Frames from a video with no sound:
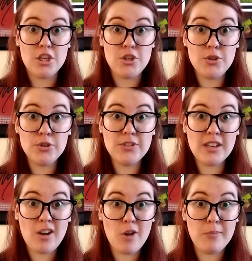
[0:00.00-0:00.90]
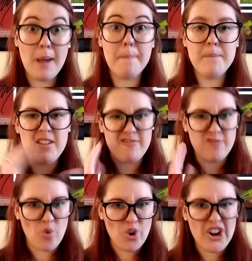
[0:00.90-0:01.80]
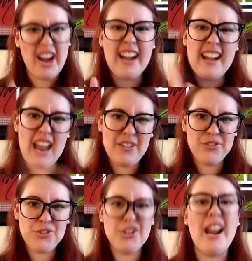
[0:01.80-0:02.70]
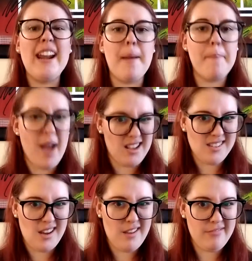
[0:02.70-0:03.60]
use a comma before and after an appositive.